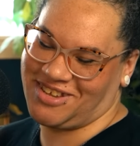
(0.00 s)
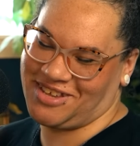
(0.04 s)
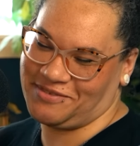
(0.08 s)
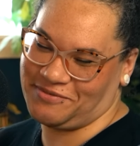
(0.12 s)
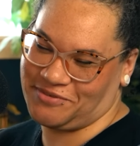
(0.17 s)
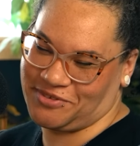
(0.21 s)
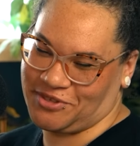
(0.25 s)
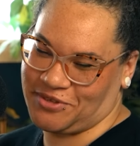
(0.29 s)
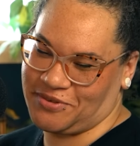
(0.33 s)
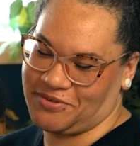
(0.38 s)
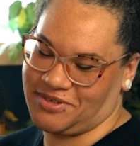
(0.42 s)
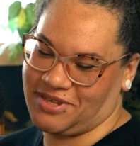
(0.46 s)

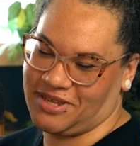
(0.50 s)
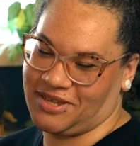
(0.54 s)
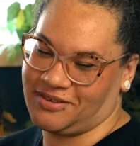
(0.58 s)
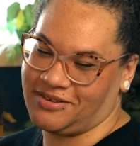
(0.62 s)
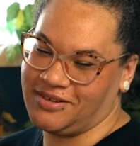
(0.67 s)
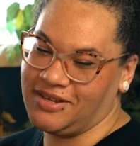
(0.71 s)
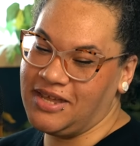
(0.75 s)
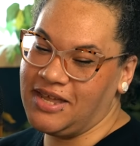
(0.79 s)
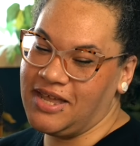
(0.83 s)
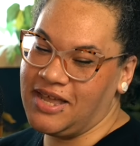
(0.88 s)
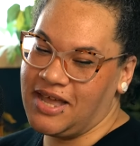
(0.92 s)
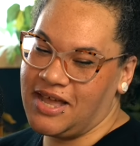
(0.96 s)
I've slowed
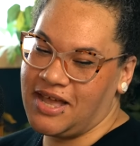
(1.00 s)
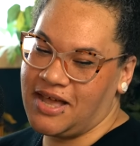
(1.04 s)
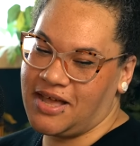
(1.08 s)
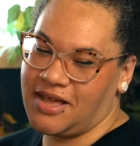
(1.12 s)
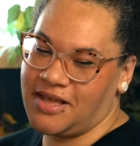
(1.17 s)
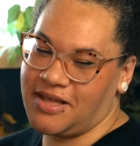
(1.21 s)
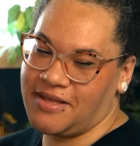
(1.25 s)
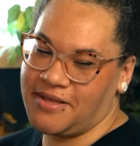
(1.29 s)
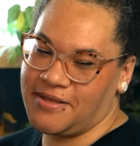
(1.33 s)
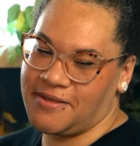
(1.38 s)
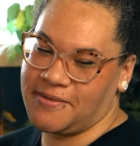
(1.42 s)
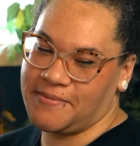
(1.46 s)
down.
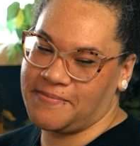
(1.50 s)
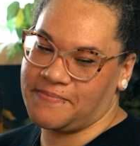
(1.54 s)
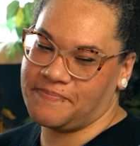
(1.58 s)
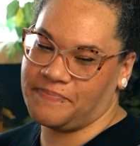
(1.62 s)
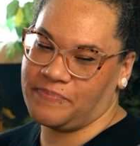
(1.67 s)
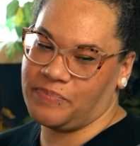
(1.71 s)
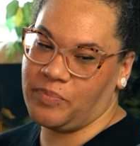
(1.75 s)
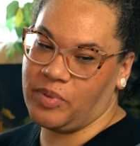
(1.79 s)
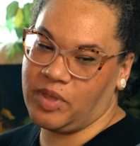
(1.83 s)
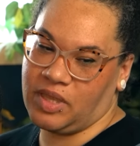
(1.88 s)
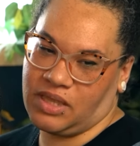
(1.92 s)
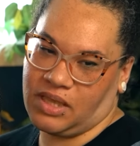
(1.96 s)

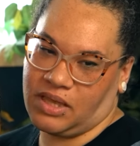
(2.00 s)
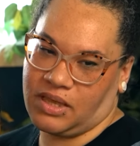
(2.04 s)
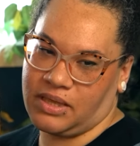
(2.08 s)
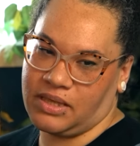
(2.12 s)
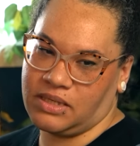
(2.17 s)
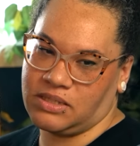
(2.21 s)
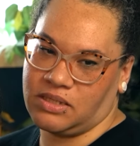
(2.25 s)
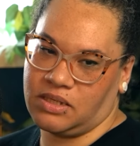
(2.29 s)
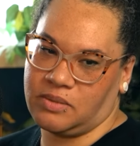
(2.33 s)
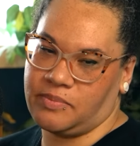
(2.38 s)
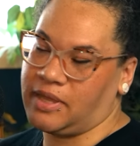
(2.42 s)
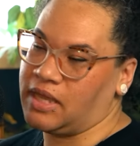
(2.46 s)
Um, but yeah,
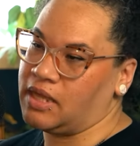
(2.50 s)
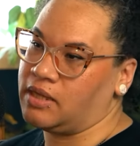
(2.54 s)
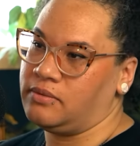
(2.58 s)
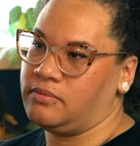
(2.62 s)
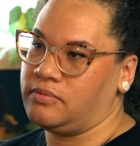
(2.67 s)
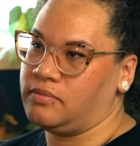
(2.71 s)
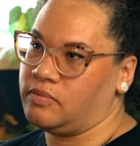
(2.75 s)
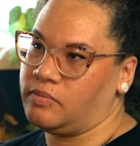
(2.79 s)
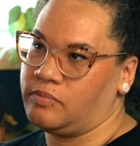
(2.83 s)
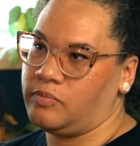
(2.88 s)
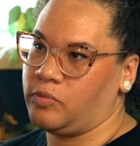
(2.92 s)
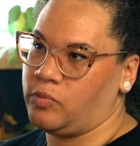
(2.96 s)
it's not
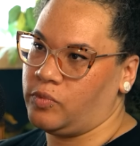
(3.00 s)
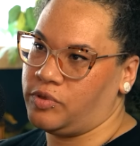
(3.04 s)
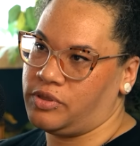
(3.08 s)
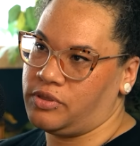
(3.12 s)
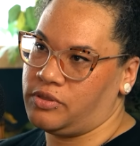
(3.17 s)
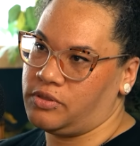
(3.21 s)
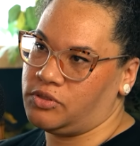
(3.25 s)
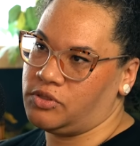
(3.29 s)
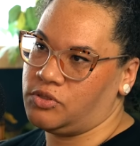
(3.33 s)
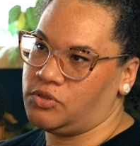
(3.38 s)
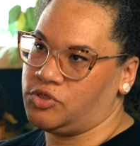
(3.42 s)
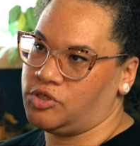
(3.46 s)
bad.
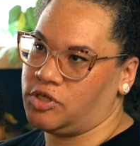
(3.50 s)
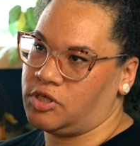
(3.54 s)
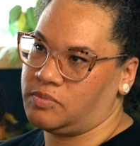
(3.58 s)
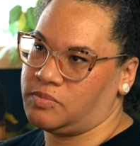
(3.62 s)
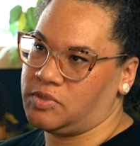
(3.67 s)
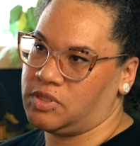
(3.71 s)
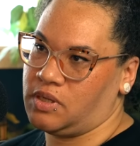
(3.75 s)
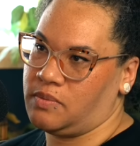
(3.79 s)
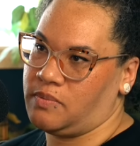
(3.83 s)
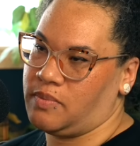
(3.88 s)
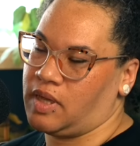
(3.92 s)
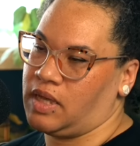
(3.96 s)
With the two
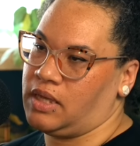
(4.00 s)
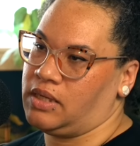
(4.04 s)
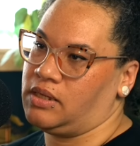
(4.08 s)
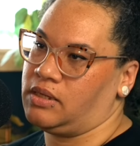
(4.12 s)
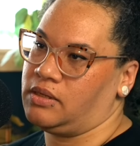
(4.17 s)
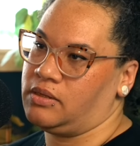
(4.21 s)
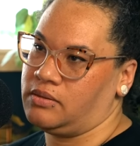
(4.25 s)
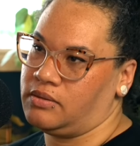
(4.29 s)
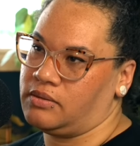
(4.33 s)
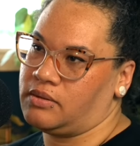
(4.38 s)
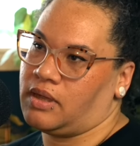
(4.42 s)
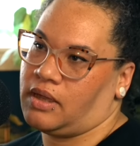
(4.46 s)
jobs combined,
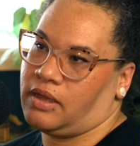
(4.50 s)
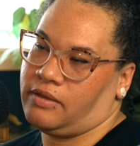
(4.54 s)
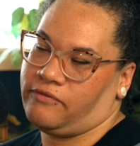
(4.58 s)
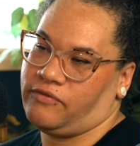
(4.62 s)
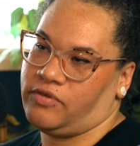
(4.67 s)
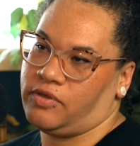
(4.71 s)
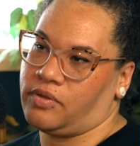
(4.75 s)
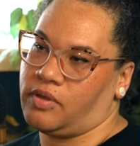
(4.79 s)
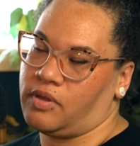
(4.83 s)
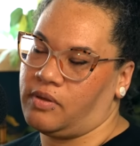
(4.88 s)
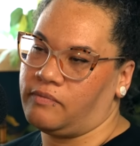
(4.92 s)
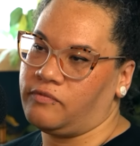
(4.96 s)
I, I
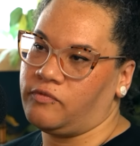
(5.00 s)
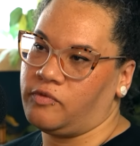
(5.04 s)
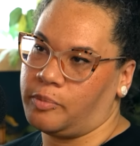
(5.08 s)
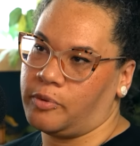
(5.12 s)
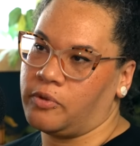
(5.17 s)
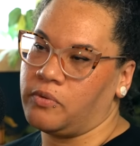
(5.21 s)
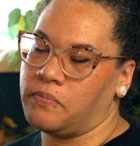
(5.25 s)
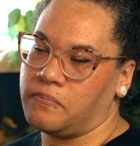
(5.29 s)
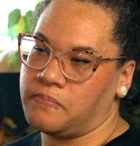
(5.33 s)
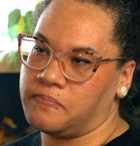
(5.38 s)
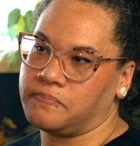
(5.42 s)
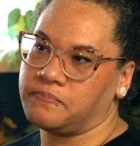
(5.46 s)
feel
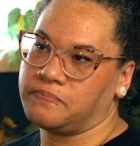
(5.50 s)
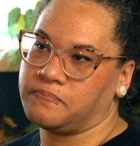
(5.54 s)
comfortable.